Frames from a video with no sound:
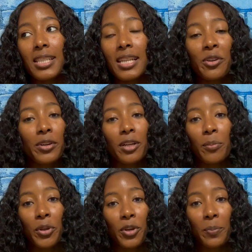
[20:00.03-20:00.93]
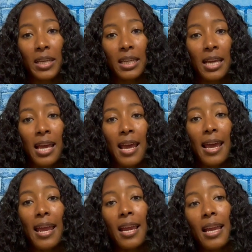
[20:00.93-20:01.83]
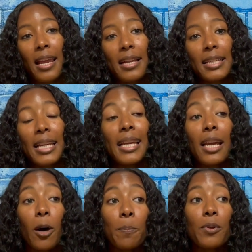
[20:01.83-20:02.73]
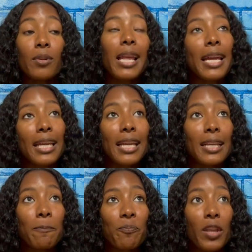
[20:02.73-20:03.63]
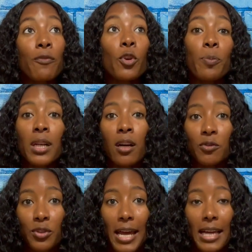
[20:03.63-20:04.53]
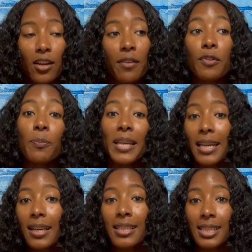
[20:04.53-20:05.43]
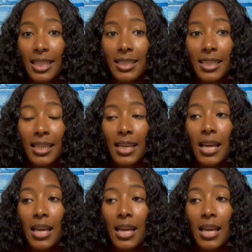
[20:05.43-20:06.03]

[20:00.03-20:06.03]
incredible human. And it helped you, like, if you've been off track, if you've been inconsistent,